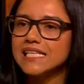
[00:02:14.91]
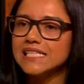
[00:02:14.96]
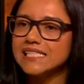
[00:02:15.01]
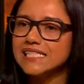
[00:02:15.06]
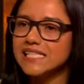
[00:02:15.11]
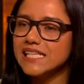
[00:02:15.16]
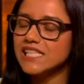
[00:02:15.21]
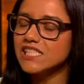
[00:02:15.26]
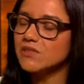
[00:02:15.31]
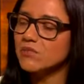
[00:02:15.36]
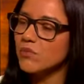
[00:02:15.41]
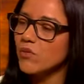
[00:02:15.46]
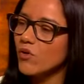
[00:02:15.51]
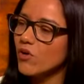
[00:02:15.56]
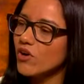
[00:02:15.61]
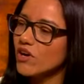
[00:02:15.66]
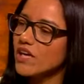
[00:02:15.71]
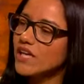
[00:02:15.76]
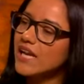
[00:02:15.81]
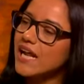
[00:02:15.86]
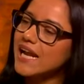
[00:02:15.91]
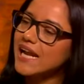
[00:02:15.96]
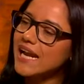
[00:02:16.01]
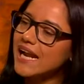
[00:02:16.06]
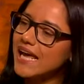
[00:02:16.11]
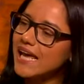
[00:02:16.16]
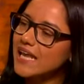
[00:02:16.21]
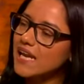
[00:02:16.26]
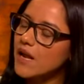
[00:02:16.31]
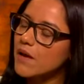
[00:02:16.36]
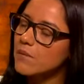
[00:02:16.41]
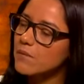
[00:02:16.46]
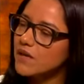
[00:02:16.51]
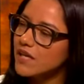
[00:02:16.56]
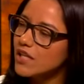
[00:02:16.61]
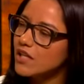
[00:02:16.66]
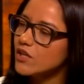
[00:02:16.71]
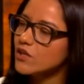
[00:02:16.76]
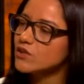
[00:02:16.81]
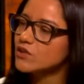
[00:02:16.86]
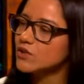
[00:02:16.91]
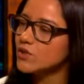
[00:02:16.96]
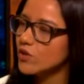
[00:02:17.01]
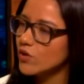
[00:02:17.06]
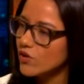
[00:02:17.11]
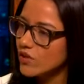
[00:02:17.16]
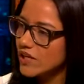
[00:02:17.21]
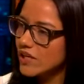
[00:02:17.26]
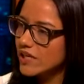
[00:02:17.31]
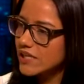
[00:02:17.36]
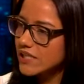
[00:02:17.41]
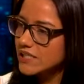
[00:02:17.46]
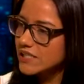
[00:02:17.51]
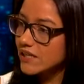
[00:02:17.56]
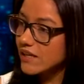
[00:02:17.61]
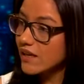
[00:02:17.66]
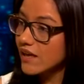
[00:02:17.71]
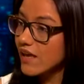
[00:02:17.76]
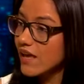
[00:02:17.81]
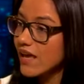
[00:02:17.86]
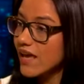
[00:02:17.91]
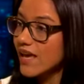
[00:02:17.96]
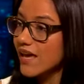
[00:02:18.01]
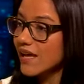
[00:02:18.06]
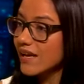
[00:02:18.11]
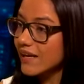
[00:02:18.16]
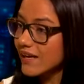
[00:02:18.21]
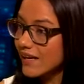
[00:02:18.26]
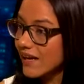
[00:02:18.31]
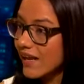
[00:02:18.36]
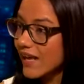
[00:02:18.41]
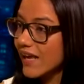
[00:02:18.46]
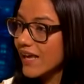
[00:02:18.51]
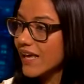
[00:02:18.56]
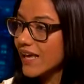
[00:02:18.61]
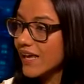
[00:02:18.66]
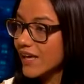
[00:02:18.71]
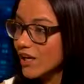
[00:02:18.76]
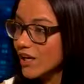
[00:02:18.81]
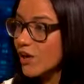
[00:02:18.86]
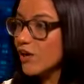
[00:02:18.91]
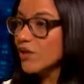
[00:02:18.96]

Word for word: $6.9 billion dollars in, in